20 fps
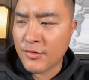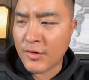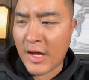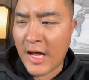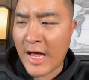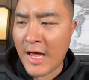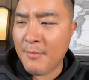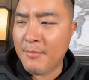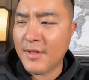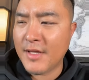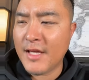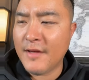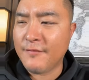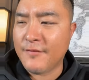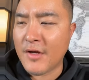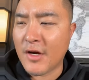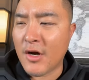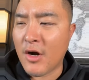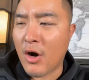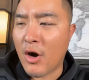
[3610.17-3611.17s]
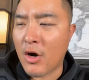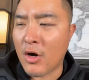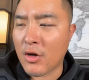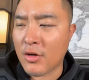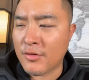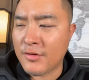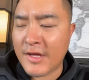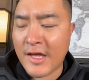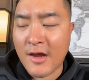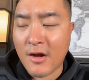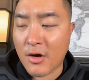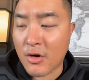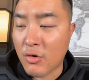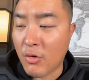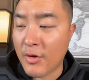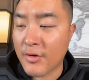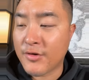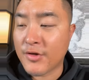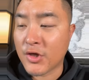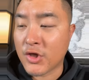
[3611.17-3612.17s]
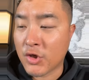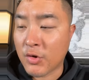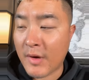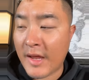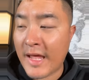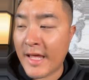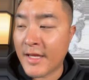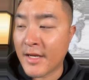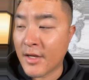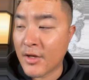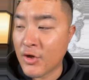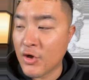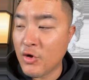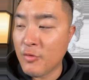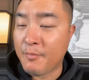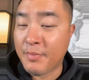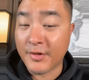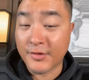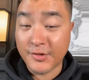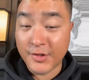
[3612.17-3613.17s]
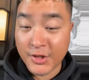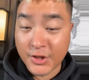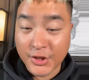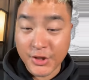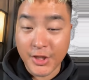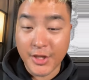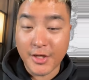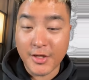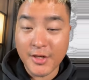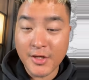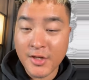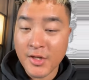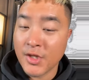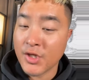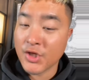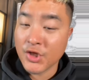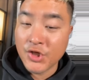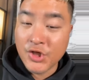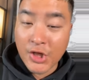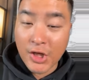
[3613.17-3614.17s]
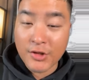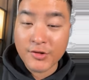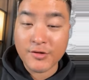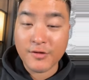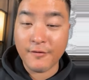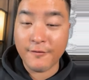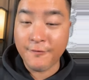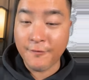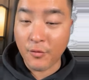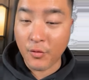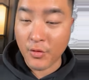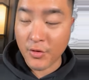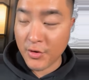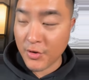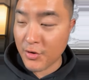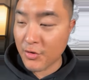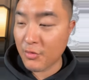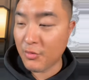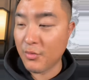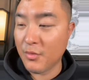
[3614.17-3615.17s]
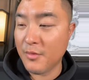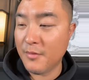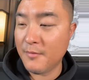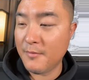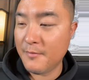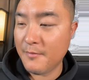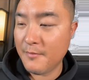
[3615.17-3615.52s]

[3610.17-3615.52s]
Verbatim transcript: So I believe they are going to create a new position just for you.